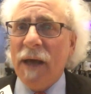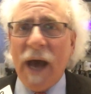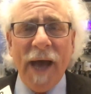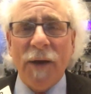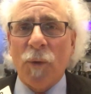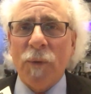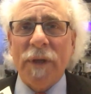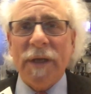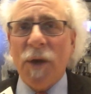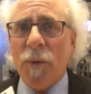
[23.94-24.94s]
I don't
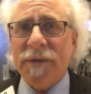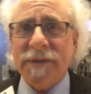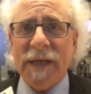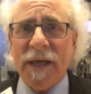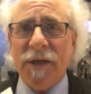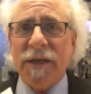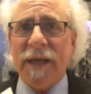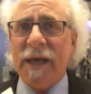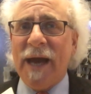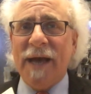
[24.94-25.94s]
really know what to tell you
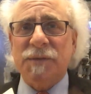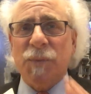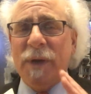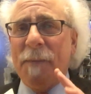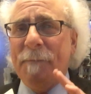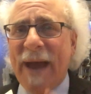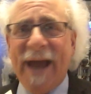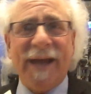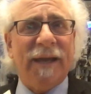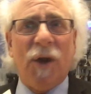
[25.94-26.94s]
today, guys. We are
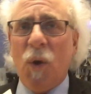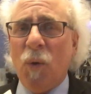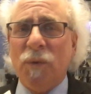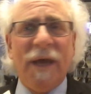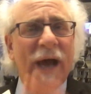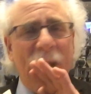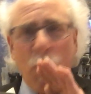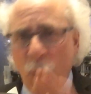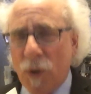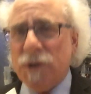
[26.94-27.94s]
back in a whole... I
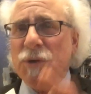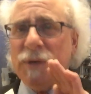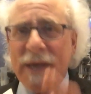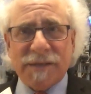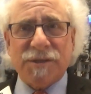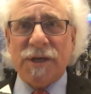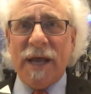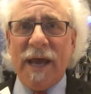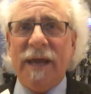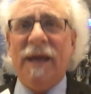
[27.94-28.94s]
warned you
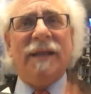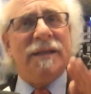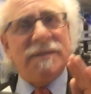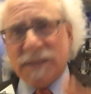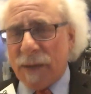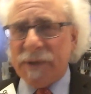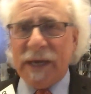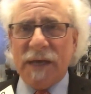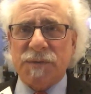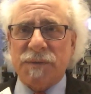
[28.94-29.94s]
yesterday that something
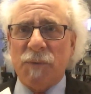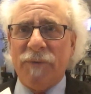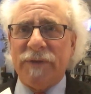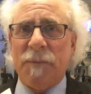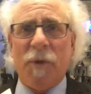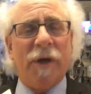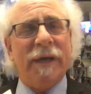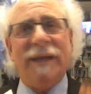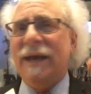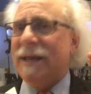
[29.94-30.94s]
else was moving the
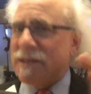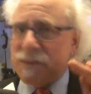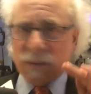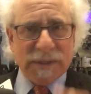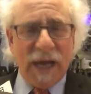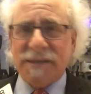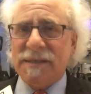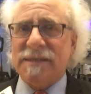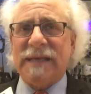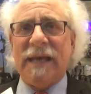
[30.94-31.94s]
market. This was not
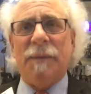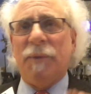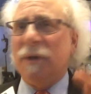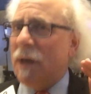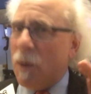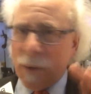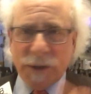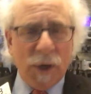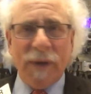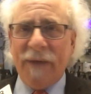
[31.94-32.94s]
sustainable. We
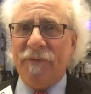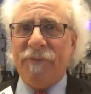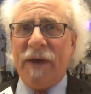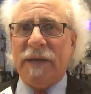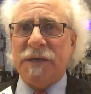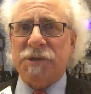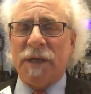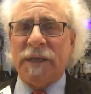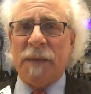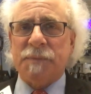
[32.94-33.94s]
don't have a foundation
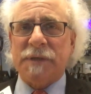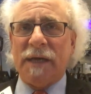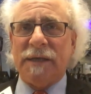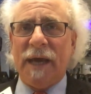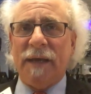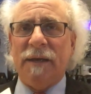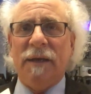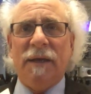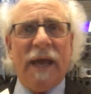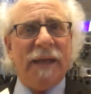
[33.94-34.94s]
on the upside yet,
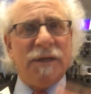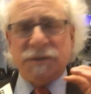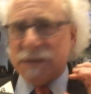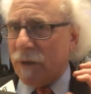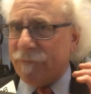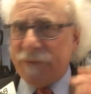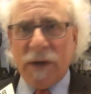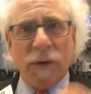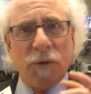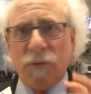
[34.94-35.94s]
and there's still
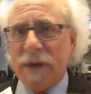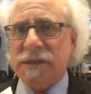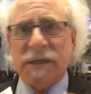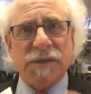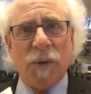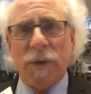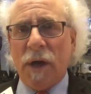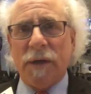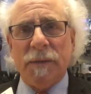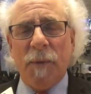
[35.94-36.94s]
fear and craziness going
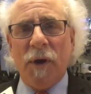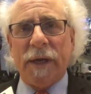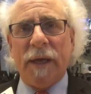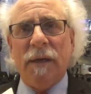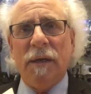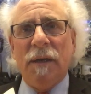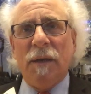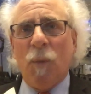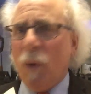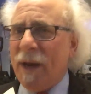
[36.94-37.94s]
on in the market.
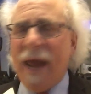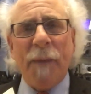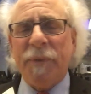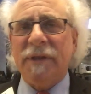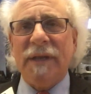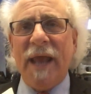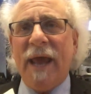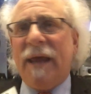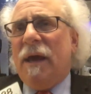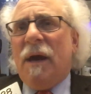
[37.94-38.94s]
What happened
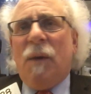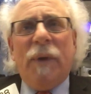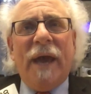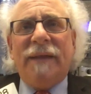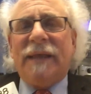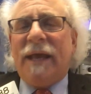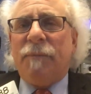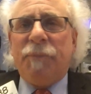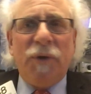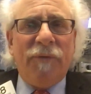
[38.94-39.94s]
today? We had
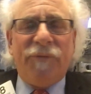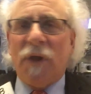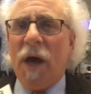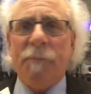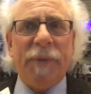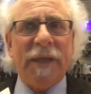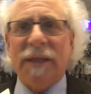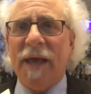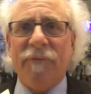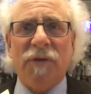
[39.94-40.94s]
that beautiful upbeat
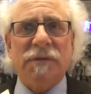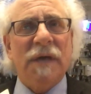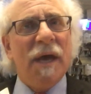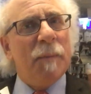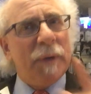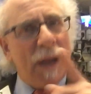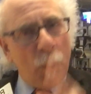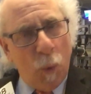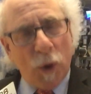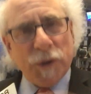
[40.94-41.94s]
levels, but I
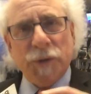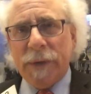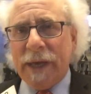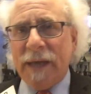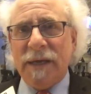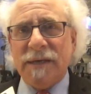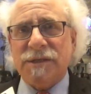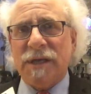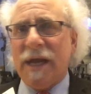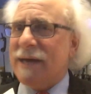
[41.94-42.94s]
warned you again
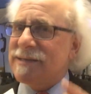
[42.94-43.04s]
yesterday.